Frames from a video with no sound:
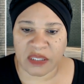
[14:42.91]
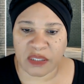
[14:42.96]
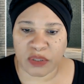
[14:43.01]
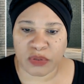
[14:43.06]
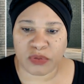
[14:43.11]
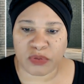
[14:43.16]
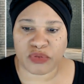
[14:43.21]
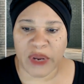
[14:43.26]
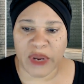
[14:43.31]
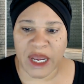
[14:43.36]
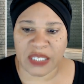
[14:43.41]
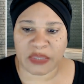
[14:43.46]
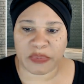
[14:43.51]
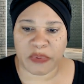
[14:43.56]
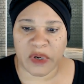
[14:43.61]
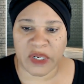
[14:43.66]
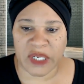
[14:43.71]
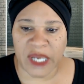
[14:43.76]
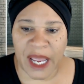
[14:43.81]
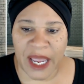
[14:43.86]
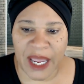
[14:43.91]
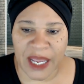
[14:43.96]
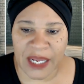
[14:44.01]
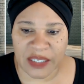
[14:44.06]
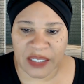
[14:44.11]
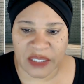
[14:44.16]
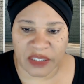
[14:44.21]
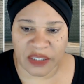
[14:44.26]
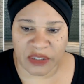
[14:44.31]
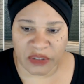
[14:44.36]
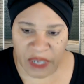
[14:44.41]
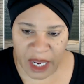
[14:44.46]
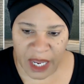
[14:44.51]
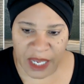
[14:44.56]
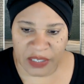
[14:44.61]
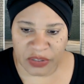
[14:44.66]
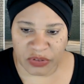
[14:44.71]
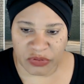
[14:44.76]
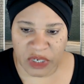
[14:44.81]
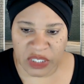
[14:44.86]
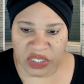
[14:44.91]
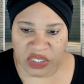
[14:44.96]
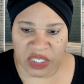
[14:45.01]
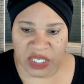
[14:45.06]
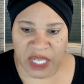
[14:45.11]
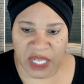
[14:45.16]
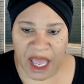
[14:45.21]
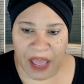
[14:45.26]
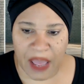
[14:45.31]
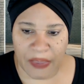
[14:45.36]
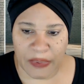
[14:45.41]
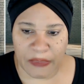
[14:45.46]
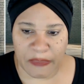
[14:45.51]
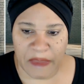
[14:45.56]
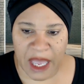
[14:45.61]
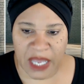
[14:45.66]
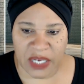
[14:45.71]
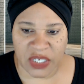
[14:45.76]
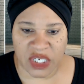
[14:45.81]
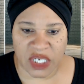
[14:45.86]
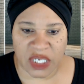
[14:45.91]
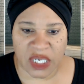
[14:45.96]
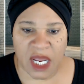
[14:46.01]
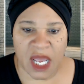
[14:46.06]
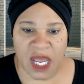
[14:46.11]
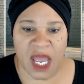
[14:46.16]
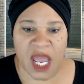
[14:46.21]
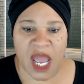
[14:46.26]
to transport Diane's Diane's dress to the Abbott mansion.